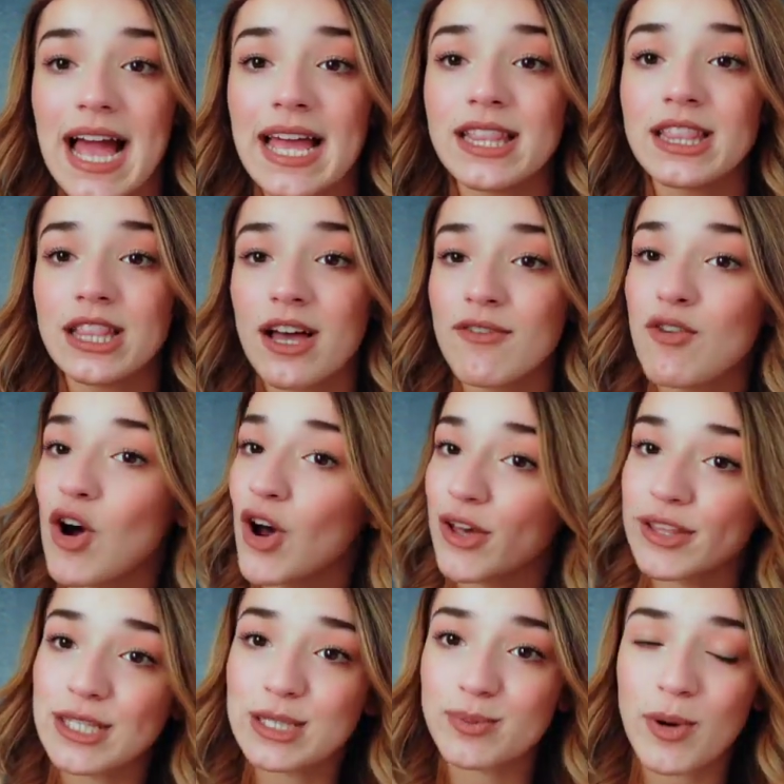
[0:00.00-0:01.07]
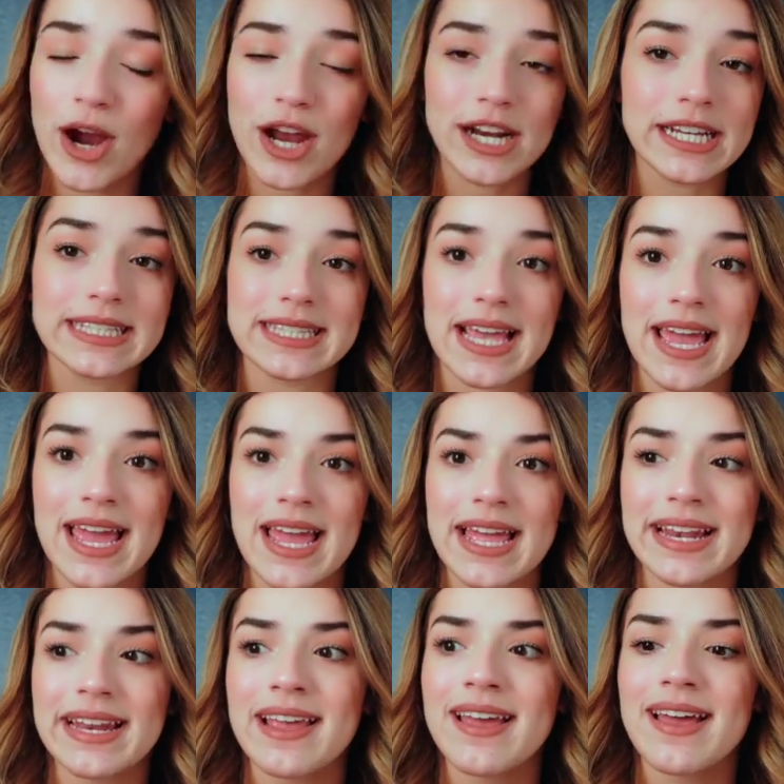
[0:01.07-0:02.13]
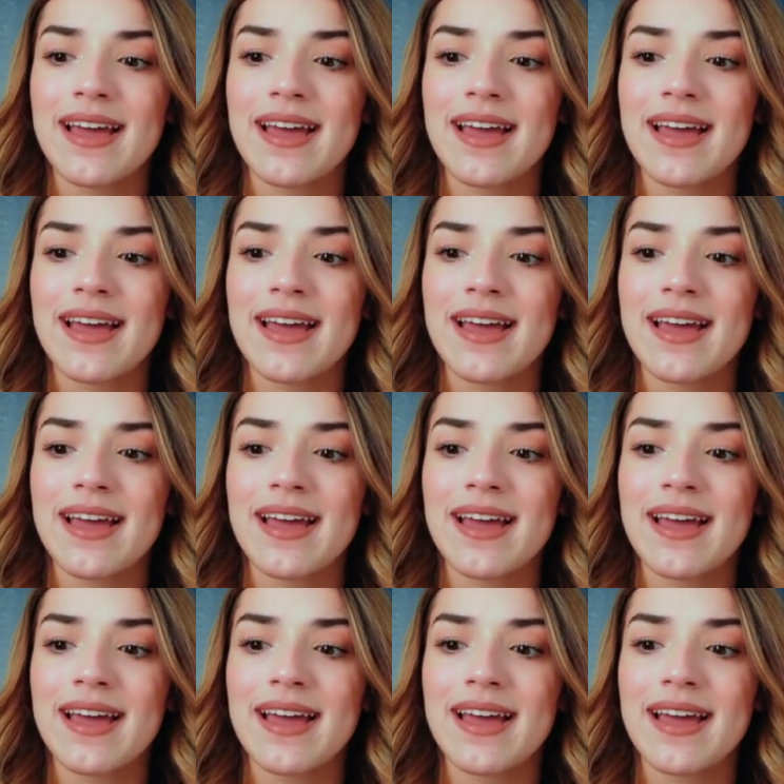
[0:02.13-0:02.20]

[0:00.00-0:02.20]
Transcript: I love all these products and